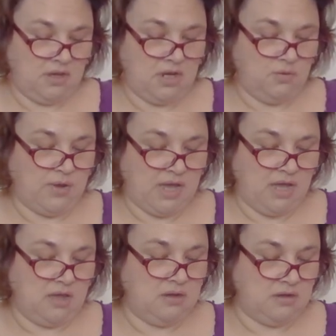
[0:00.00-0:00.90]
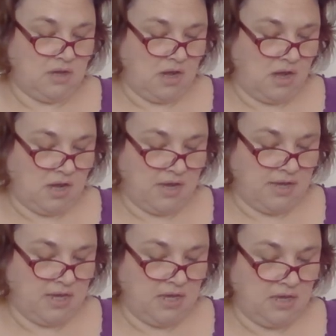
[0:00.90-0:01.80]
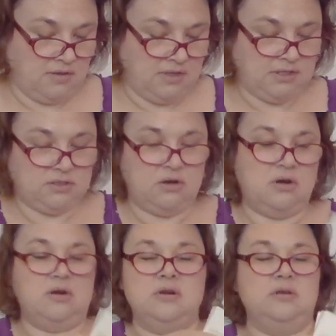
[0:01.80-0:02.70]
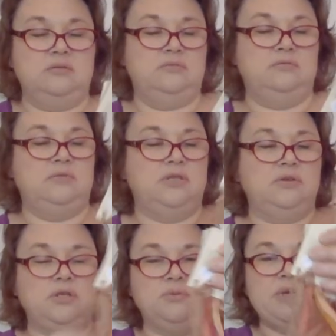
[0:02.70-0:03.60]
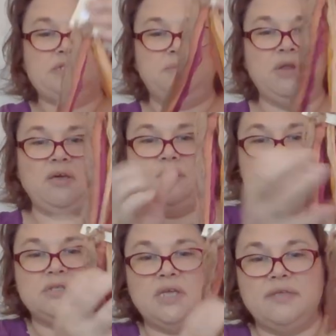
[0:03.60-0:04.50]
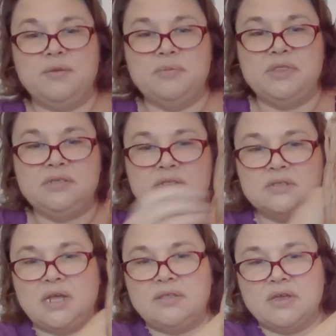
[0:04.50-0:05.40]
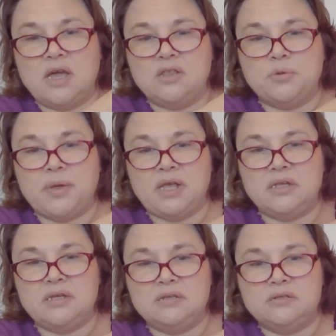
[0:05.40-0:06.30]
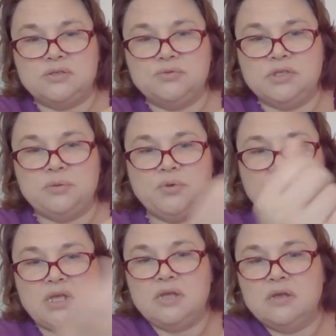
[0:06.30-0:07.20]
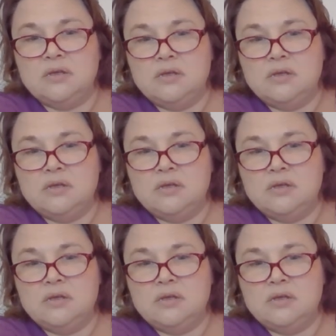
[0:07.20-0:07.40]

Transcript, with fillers: anyway, I these are they're a little messed up now that I was looking at them. This is kind of the color palette. It's really pretty.